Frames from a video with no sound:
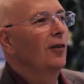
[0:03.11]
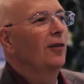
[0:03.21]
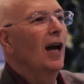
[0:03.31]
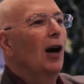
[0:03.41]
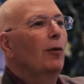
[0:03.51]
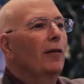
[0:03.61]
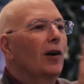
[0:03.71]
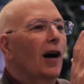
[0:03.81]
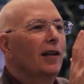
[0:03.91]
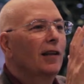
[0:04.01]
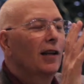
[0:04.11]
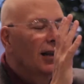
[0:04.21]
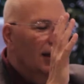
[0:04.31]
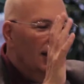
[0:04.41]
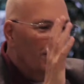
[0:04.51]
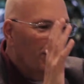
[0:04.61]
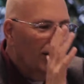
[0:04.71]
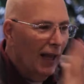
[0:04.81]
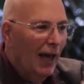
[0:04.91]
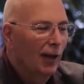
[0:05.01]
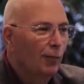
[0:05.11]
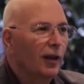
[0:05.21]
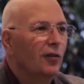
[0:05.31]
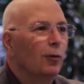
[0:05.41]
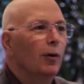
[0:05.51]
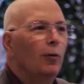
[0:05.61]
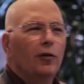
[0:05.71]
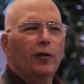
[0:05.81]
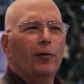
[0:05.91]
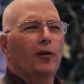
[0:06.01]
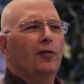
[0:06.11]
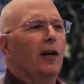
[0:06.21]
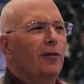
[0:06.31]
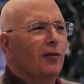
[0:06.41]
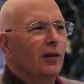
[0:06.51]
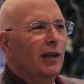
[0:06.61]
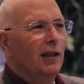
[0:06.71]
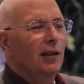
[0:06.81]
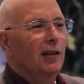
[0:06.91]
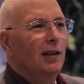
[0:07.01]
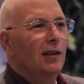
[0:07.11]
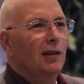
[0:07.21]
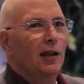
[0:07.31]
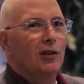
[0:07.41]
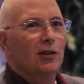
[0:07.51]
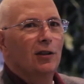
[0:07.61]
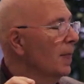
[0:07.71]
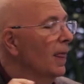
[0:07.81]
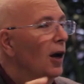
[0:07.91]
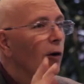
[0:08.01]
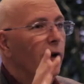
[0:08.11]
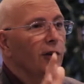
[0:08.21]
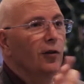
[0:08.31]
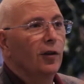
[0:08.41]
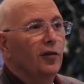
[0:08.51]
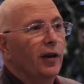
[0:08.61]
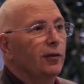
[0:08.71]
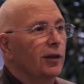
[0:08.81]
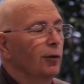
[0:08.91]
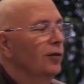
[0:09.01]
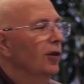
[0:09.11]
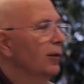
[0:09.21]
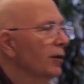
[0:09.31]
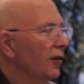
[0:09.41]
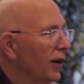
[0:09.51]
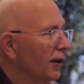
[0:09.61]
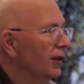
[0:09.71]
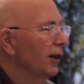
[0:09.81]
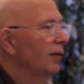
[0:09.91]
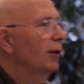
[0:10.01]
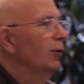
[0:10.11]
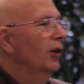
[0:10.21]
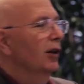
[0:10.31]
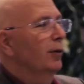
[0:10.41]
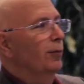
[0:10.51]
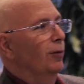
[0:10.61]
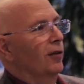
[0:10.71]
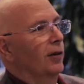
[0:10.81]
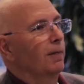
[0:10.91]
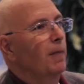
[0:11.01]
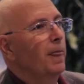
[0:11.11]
So now we've got the plan in place. So who was the first officer again that they touch? Okay, so the secretary. Let's talk about the secretary. Then we'll talk about the president.